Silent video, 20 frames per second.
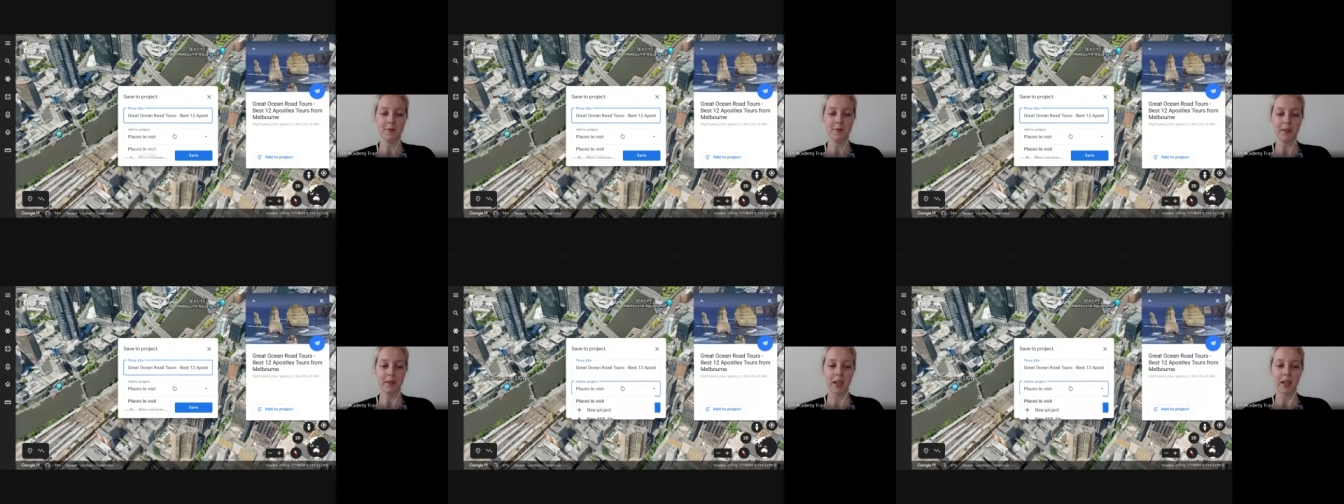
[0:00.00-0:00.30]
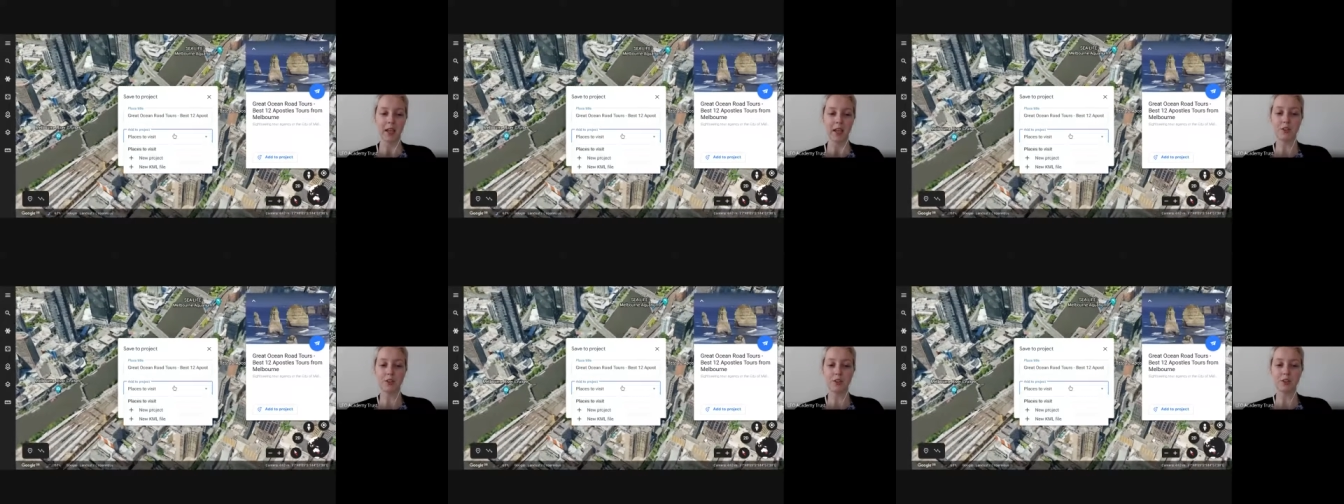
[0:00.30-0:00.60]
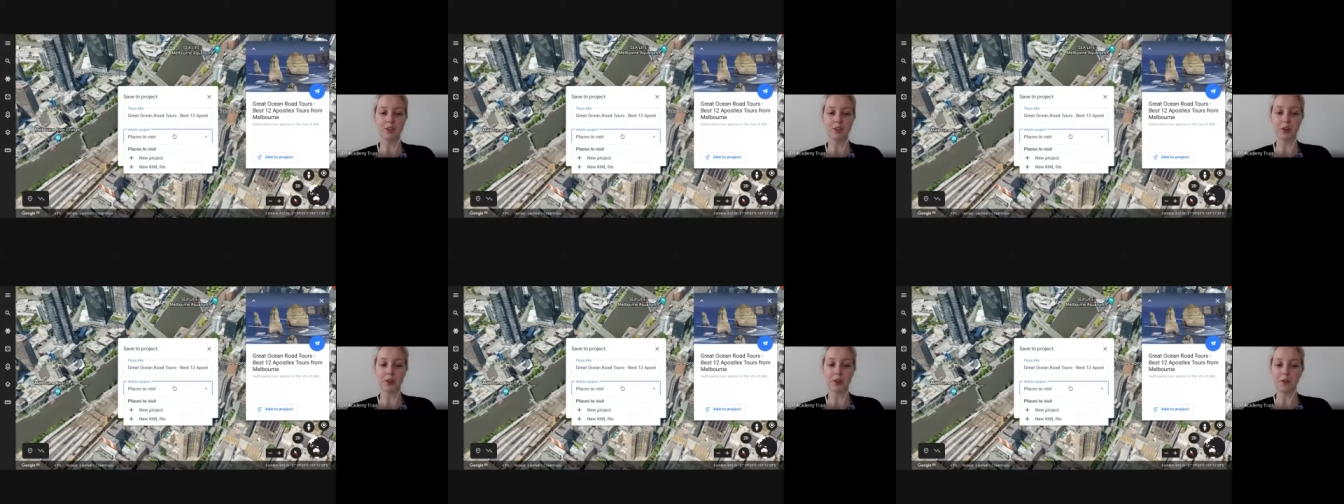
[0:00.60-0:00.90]
If you
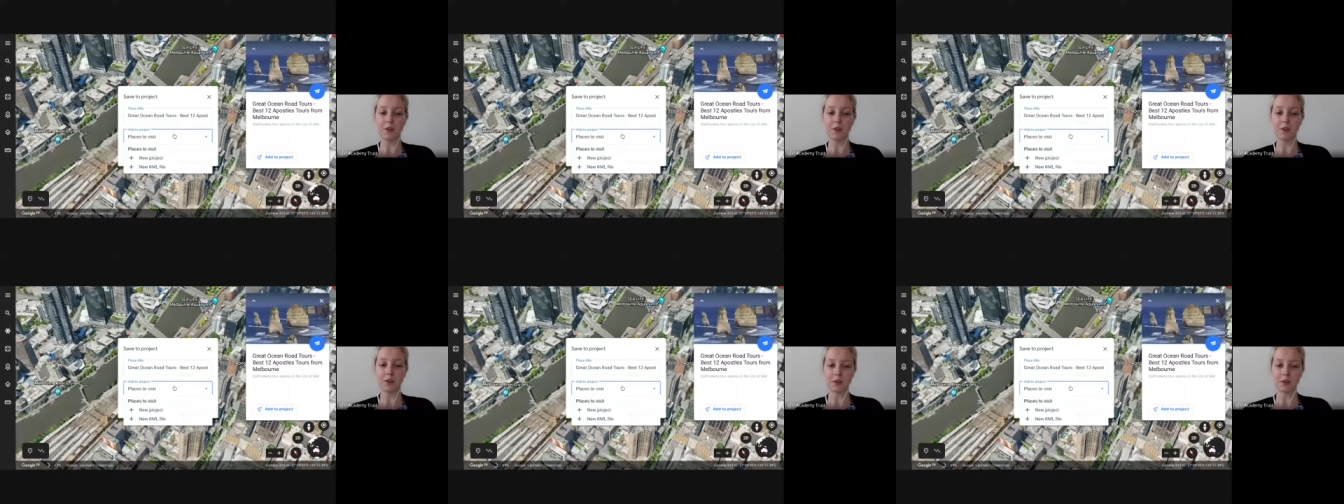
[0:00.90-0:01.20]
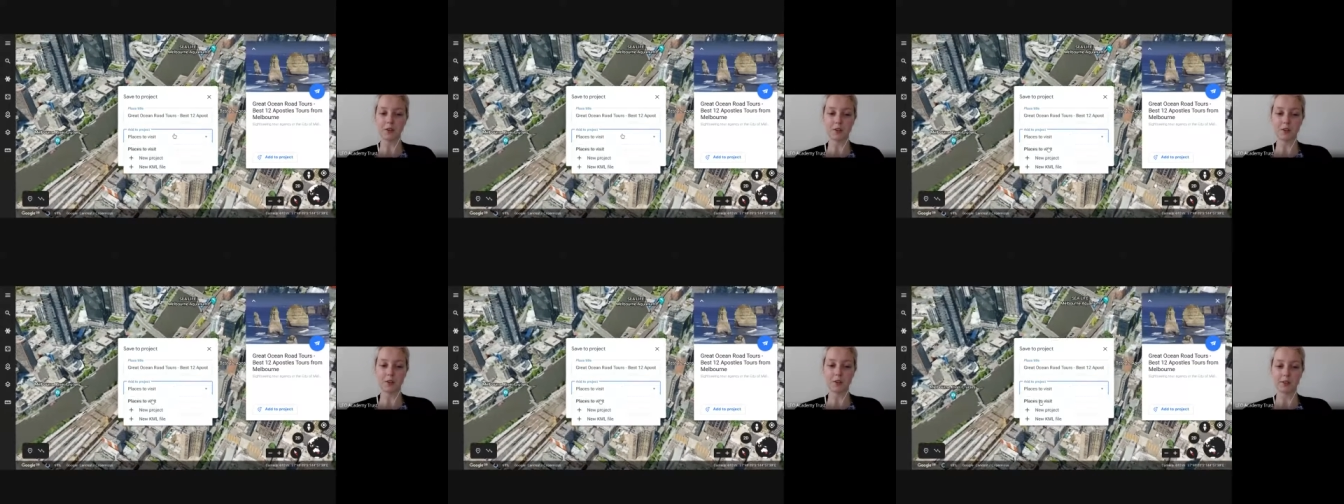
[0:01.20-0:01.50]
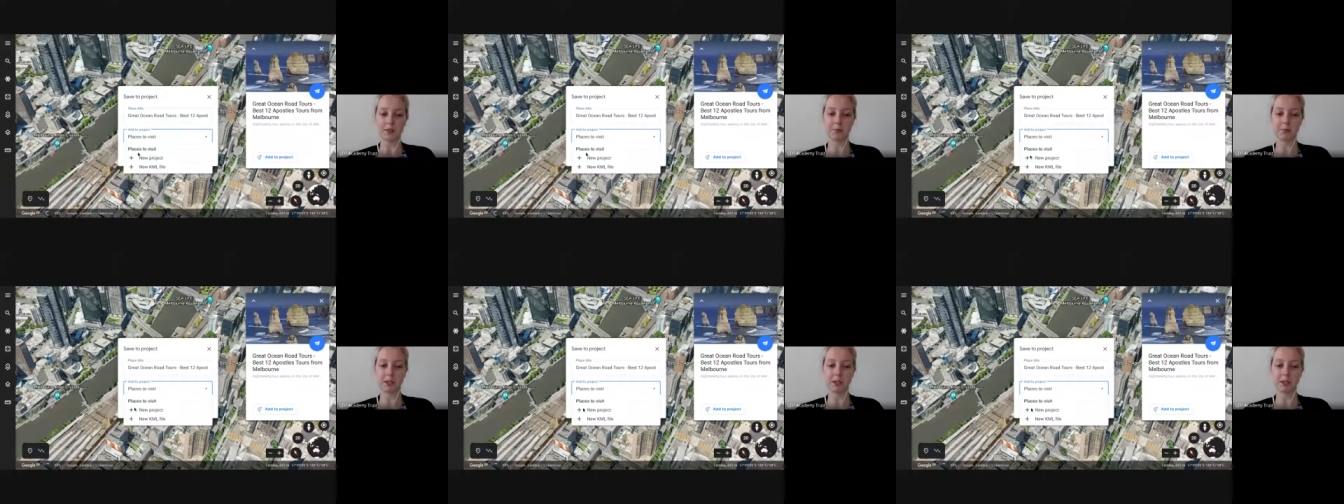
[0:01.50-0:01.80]
don't, you just
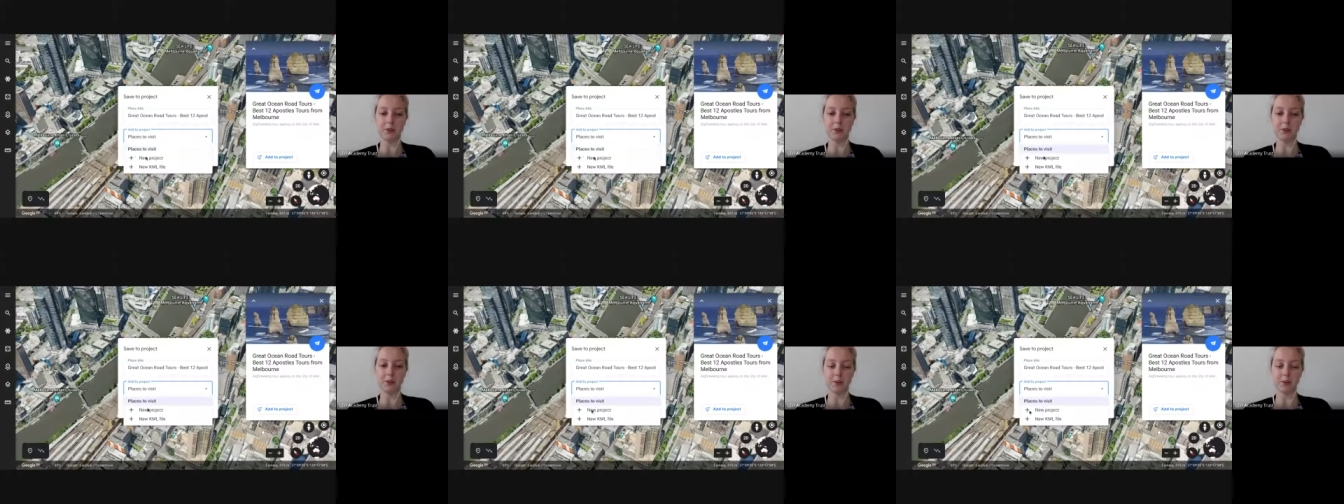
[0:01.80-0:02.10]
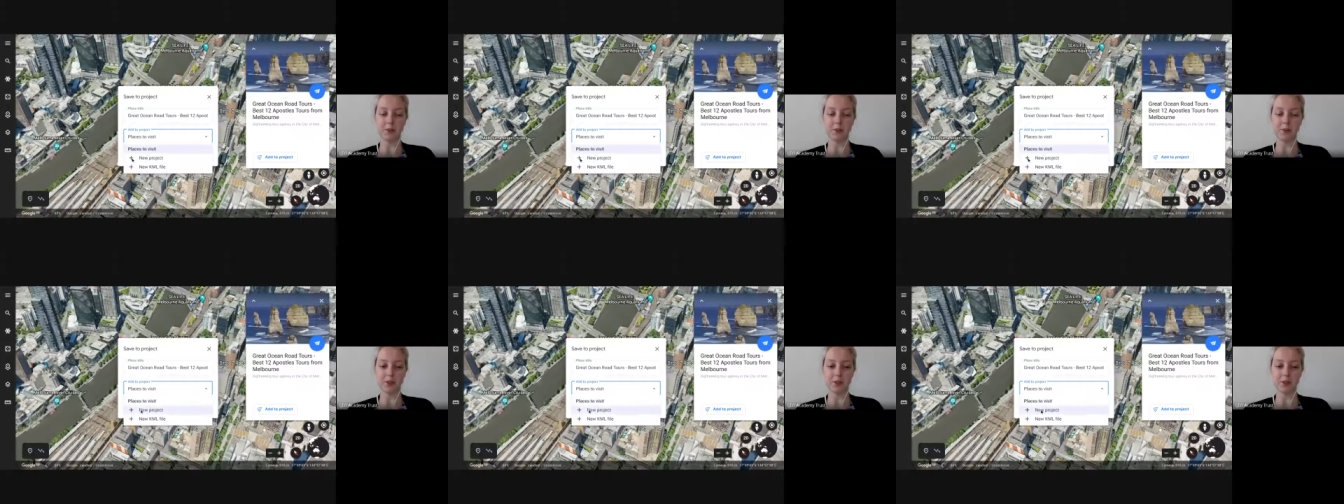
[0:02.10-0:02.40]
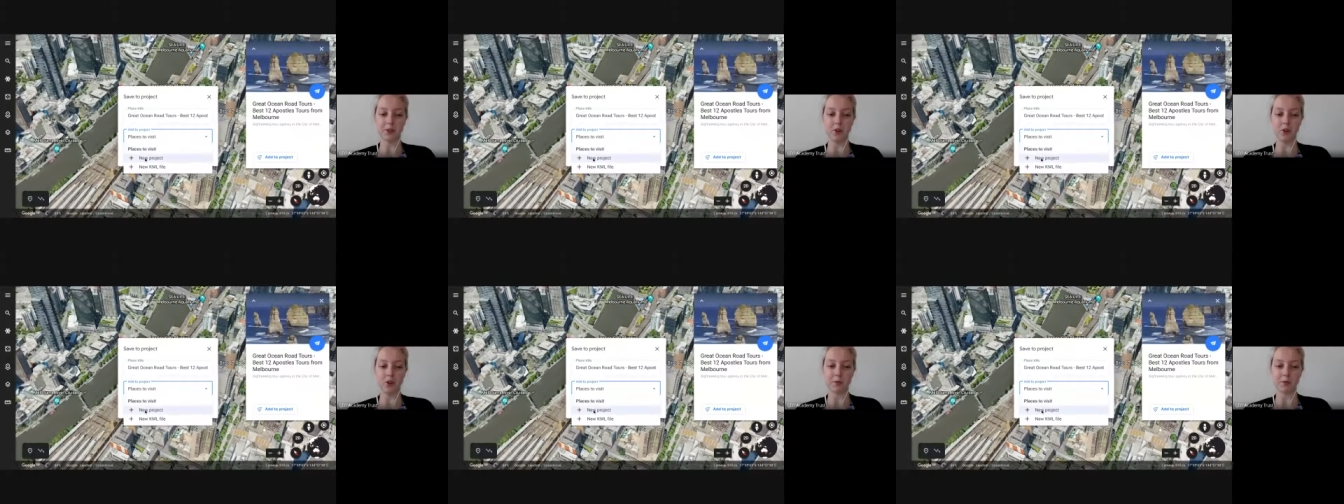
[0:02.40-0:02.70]
simply use the
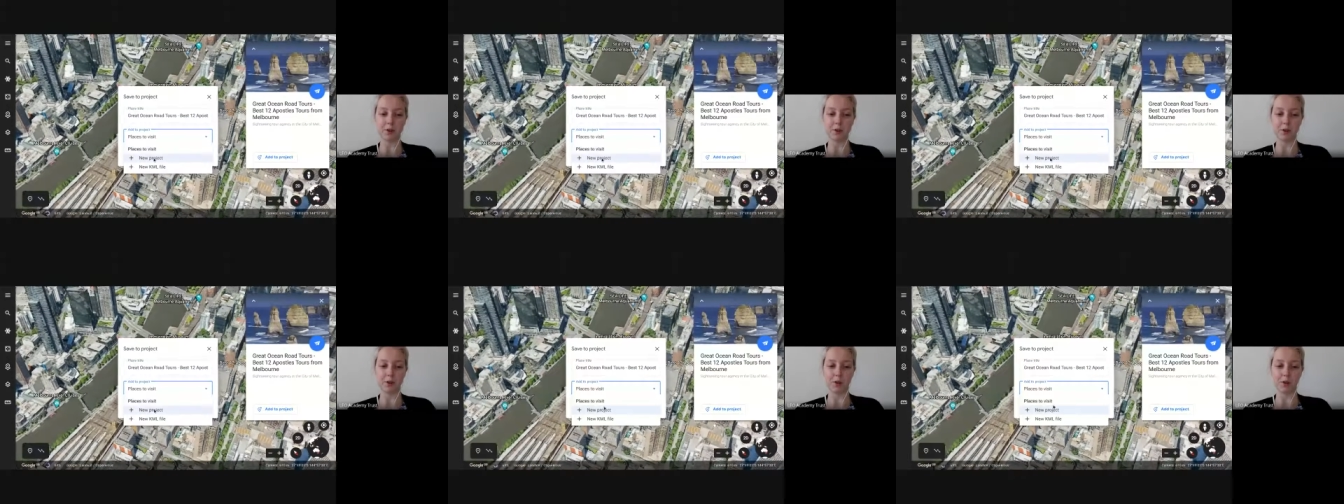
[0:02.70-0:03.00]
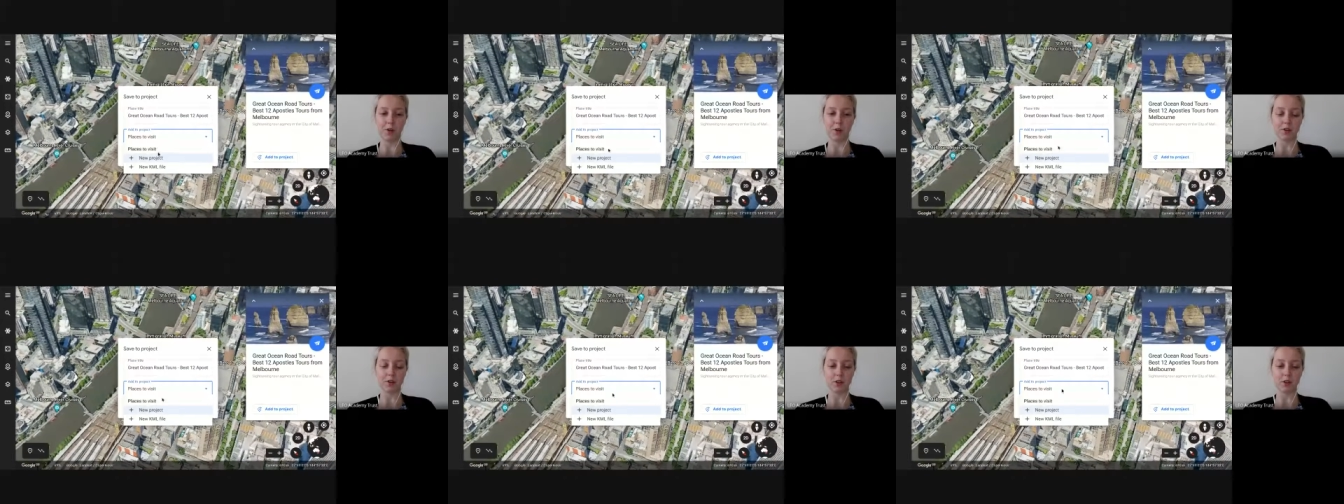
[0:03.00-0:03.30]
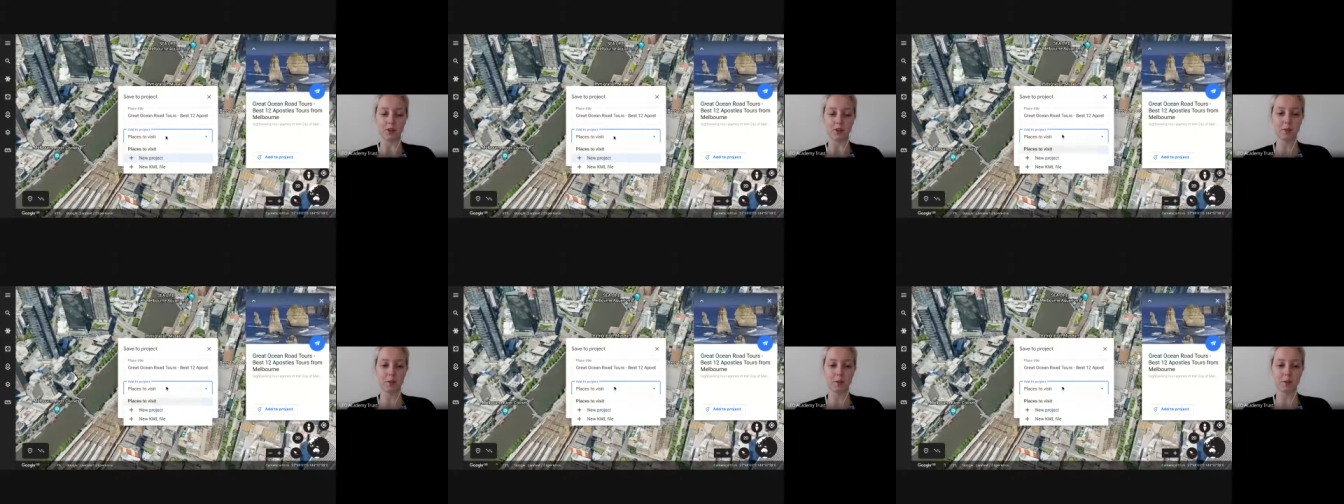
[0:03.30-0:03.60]
new project
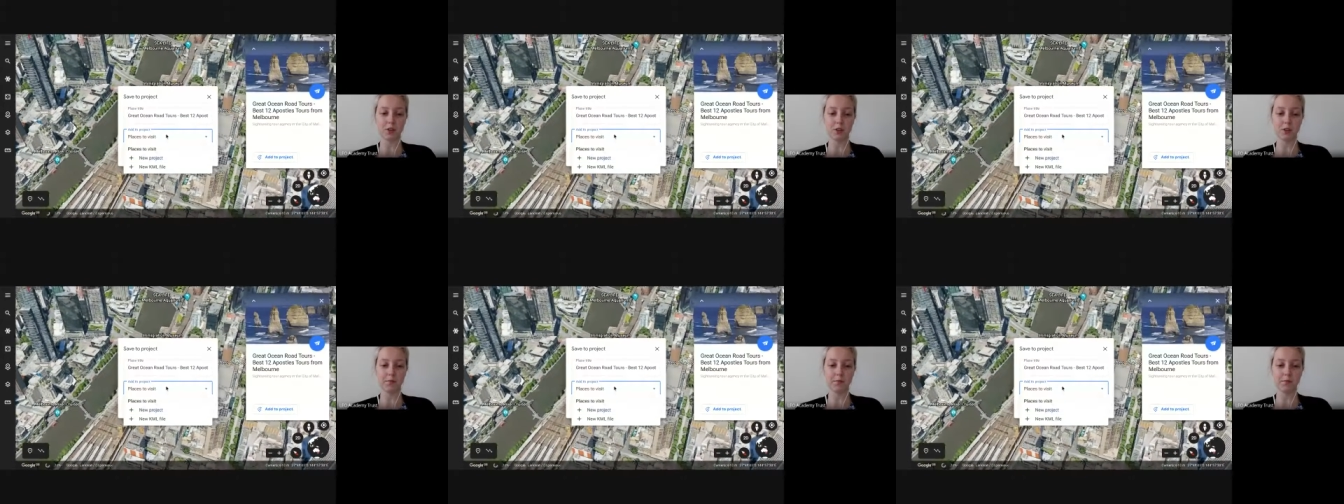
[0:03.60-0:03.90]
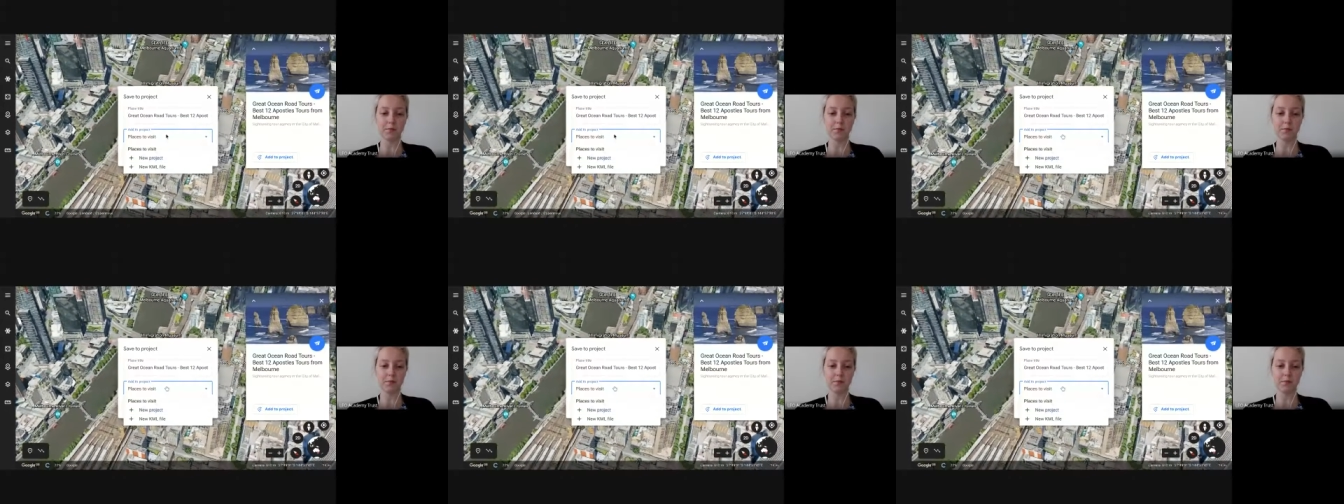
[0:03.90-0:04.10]
option